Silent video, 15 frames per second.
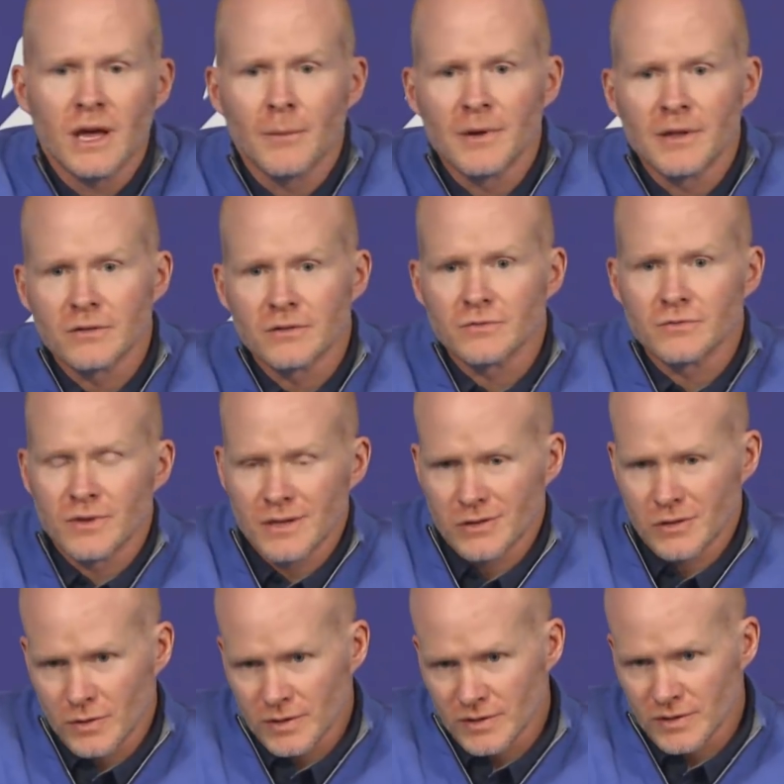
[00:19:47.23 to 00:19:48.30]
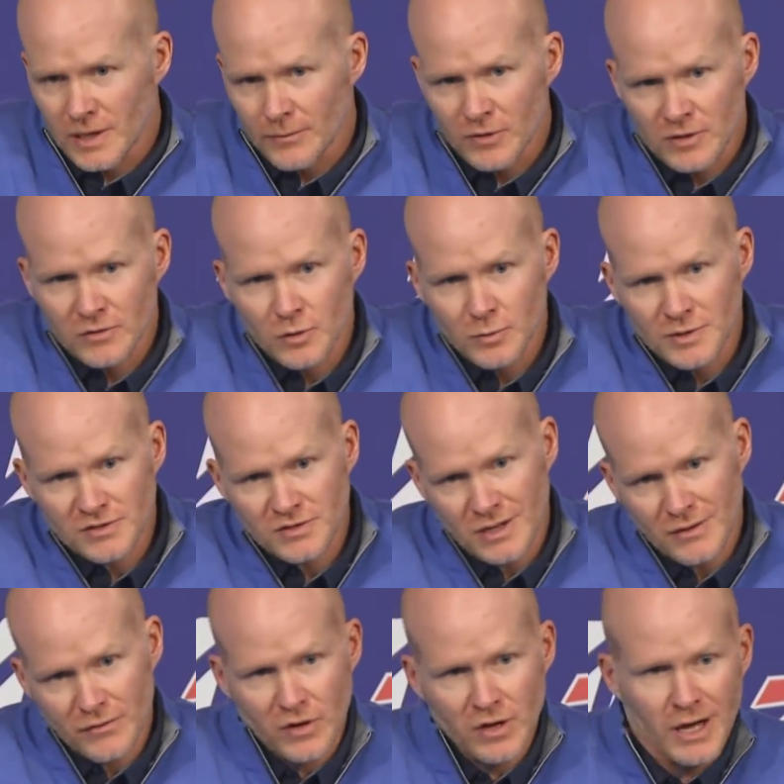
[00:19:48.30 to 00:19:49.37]
I mean, there is something to be said
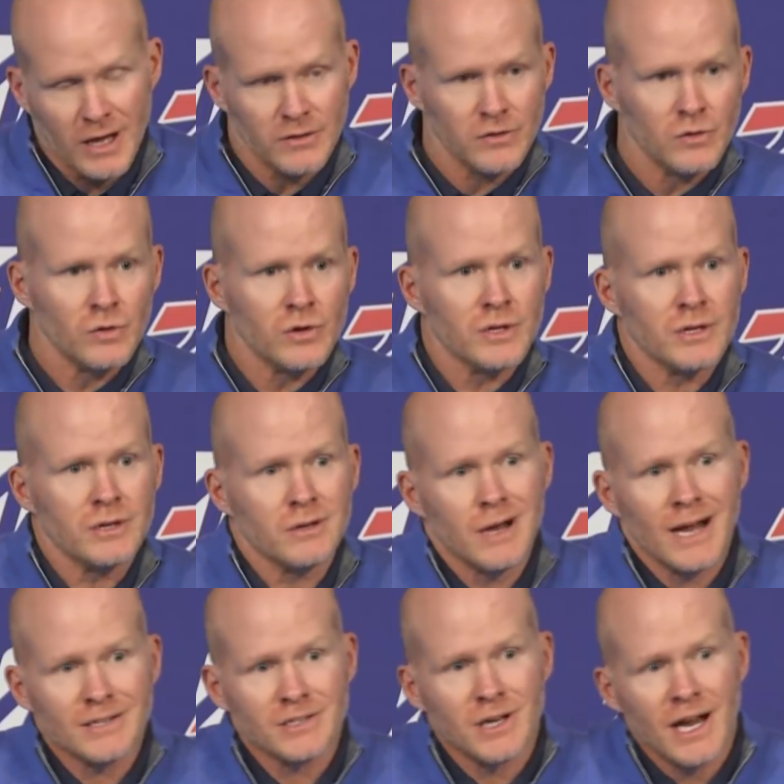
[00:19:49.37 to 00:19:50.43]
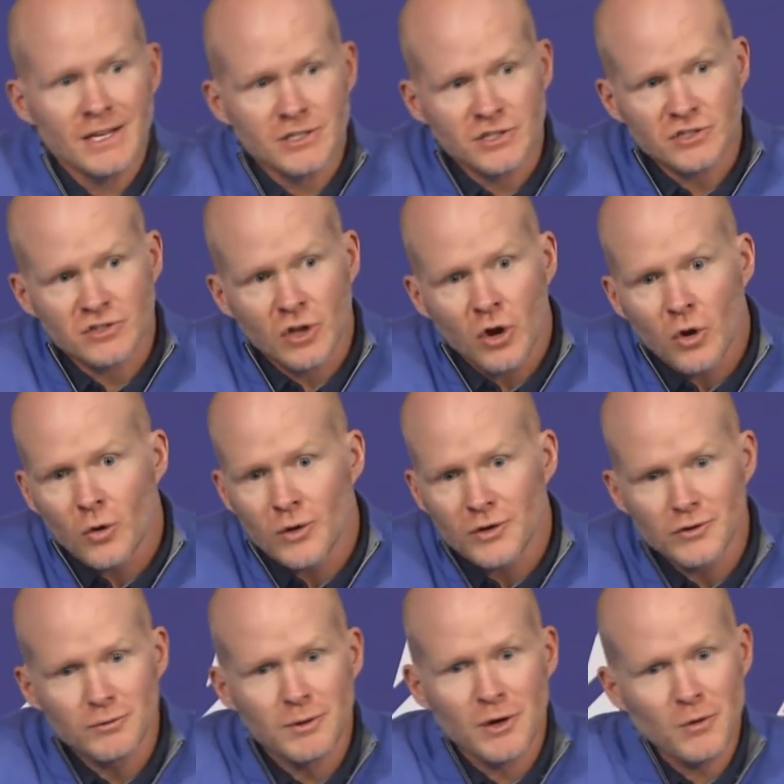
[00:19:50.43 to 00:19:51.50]
for continuity. I just know, and
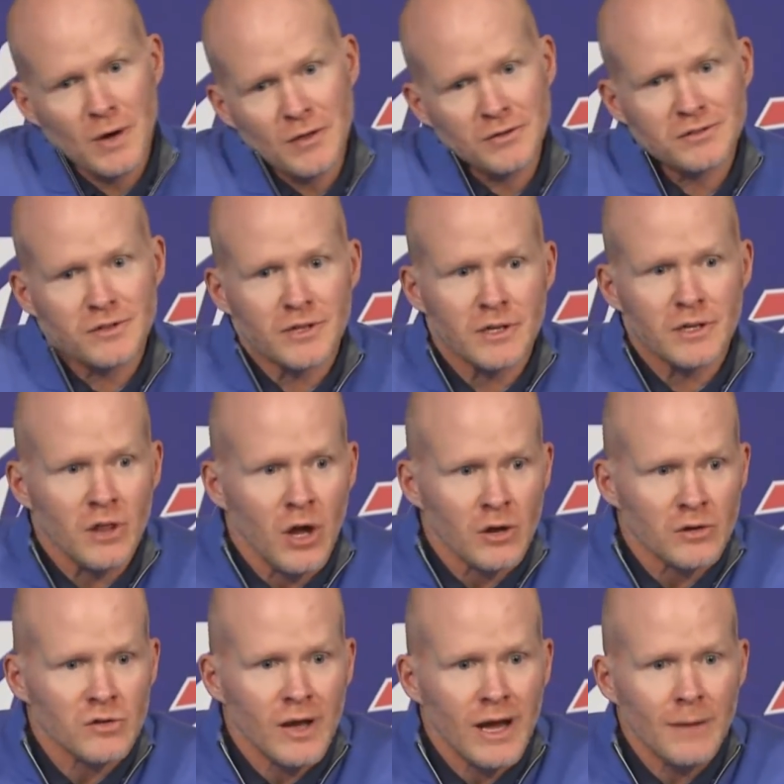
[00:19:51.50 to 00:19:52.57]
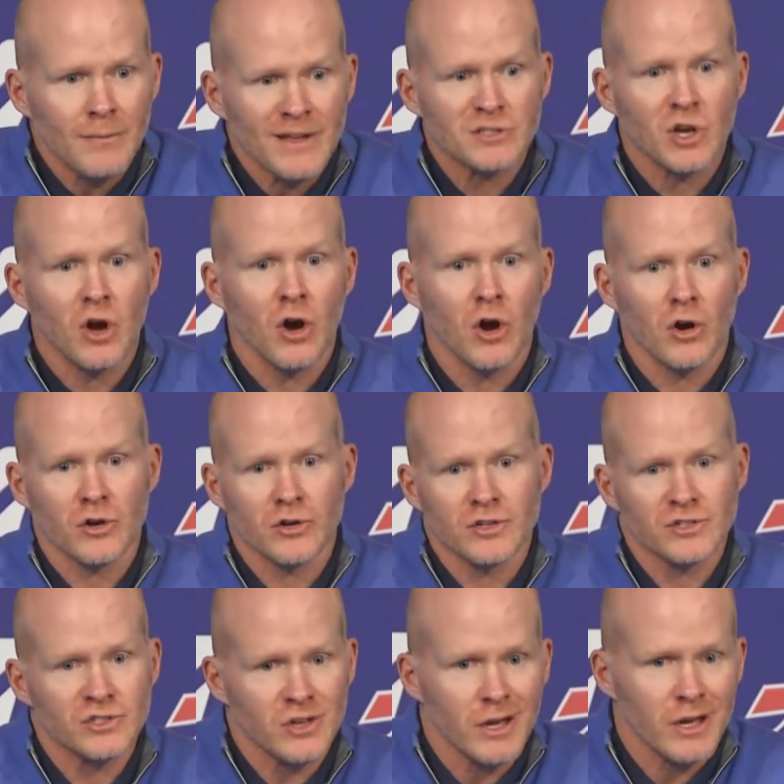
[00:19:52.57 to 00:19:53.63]
you've been around this league a long time, that's hard to
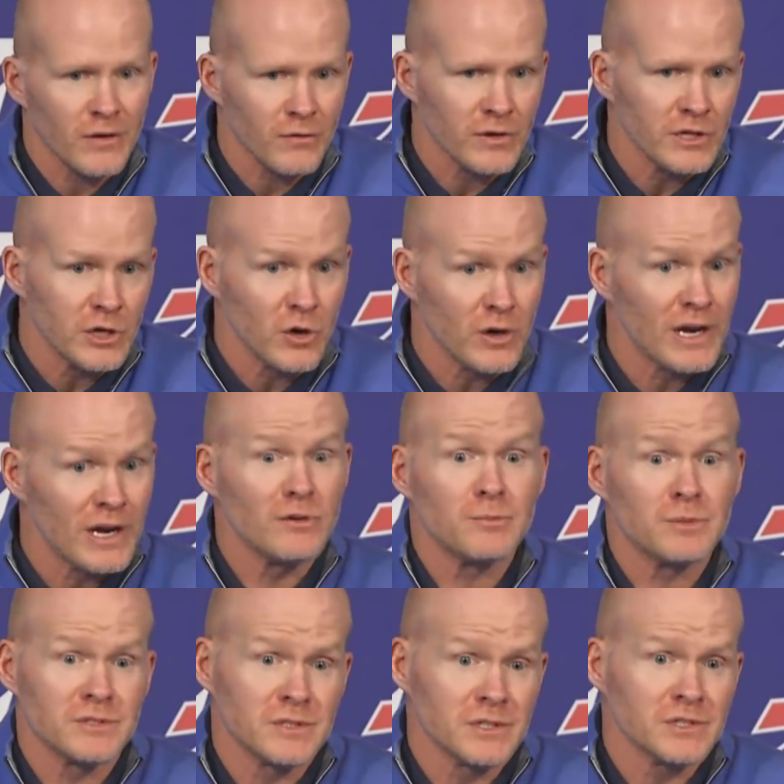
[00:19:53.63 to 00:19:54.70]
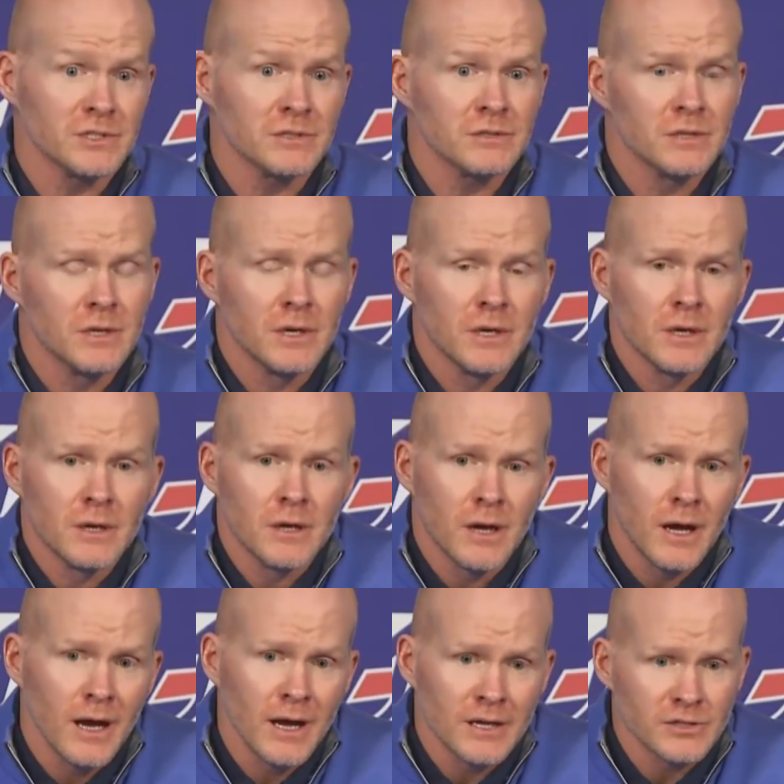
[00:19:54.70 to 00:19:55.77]
say every year at every position.
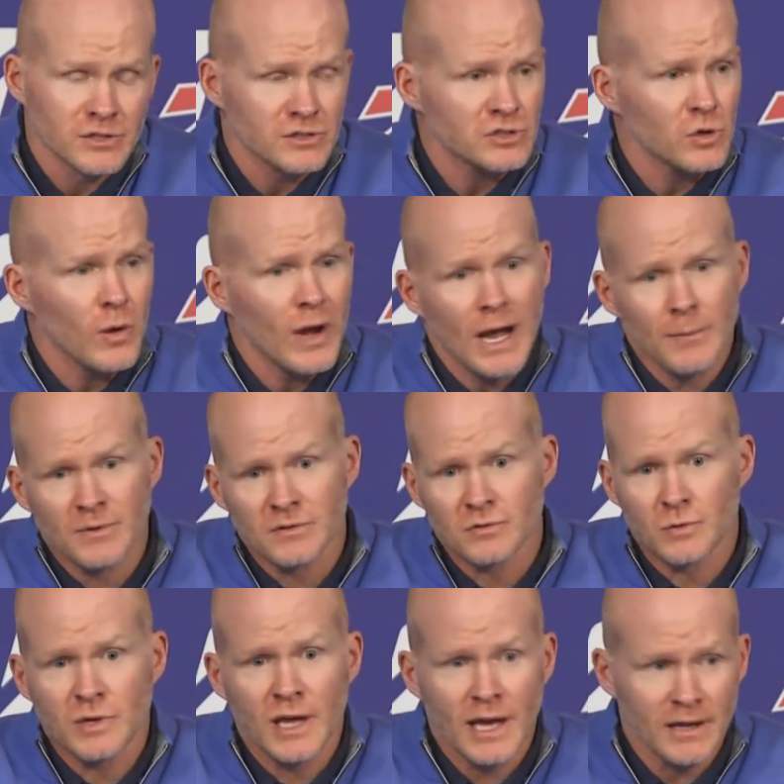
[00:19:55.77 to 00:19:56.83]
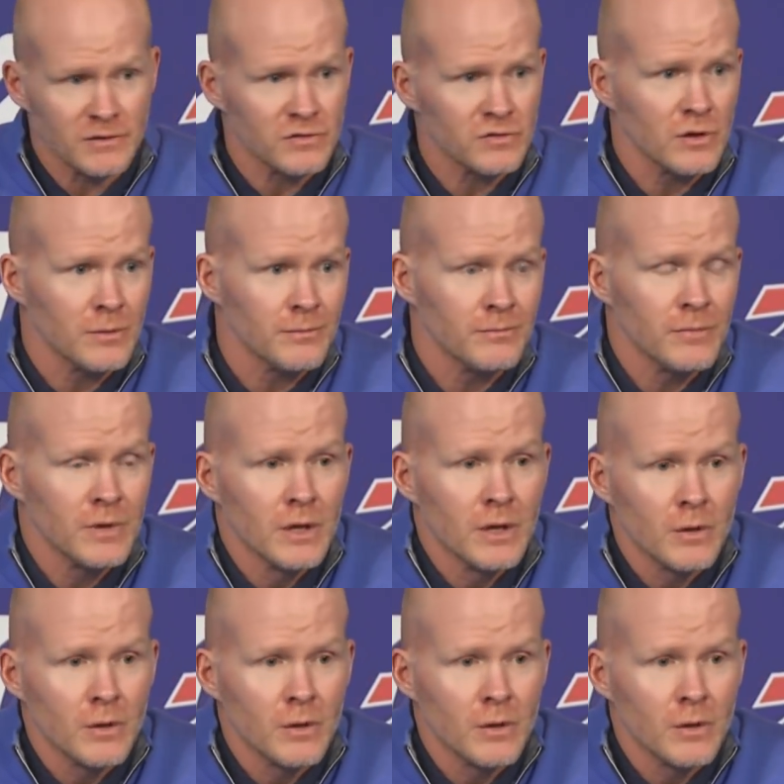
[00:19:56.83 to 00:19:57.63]
It just so happens we've had some